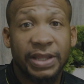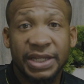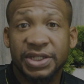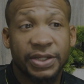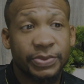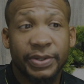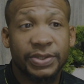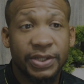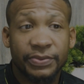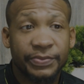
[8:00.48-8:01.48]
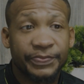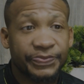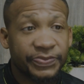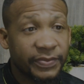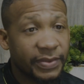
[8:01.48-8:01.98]
last year as well too,
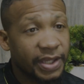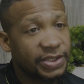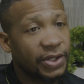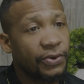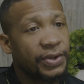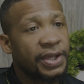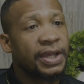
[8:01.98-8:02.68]
so